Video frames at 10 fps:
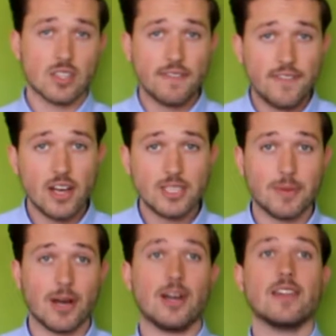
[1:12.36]
So the first
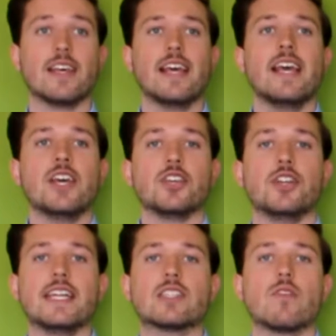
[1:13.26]
part,
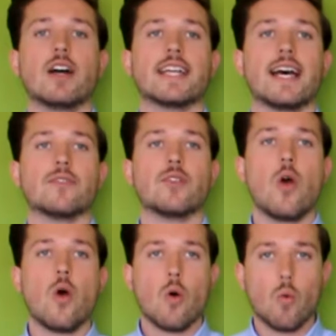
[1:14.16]
you need to write down,
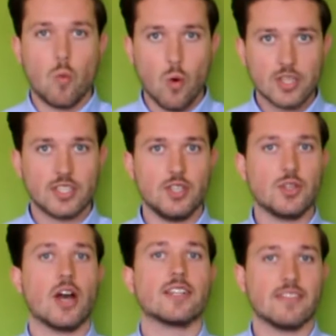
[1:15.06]
what are
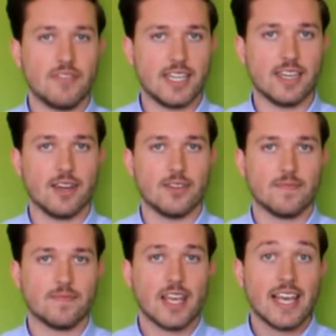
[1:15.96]
you going to video?
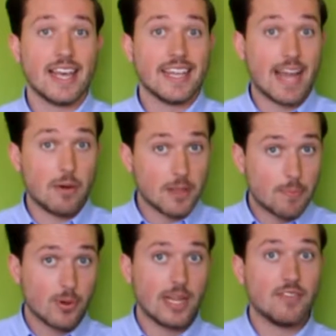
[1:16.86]
Now in the
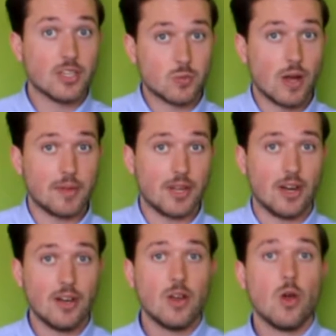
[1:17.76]
previous
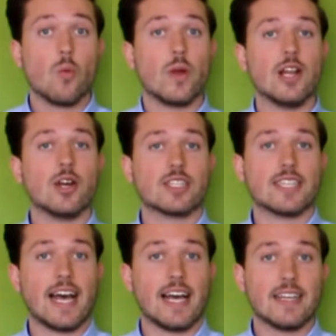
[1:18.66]
webinar, we looked
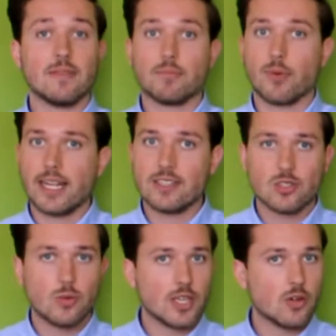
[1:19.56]
at
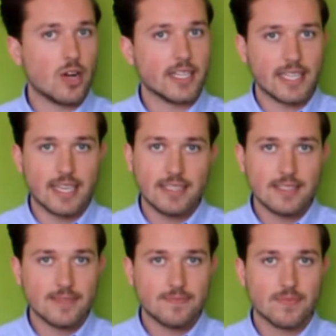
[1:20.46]
brainstorming your
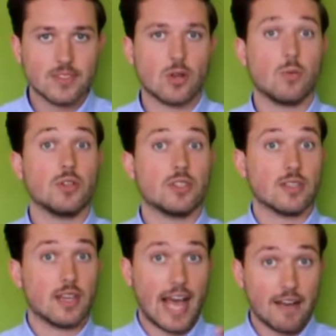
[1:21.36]
ideas. So I want you
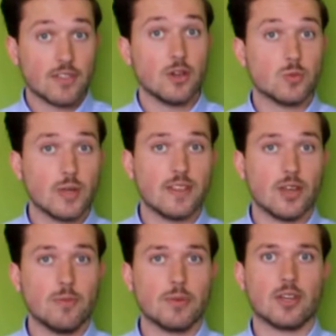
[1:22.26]
to have those with
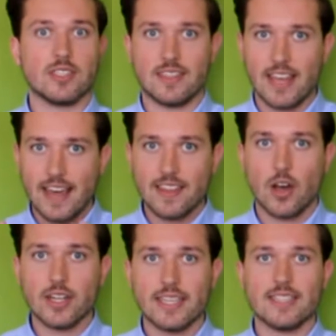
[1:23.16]
you because they're the
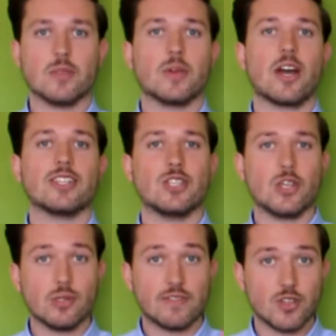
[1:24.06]
ideas that we're going to
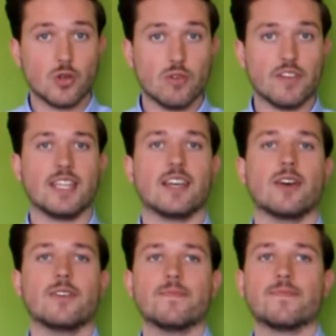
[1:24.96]
use for your
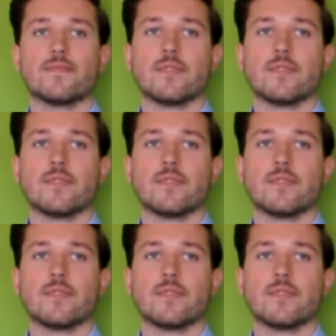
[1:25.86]
video.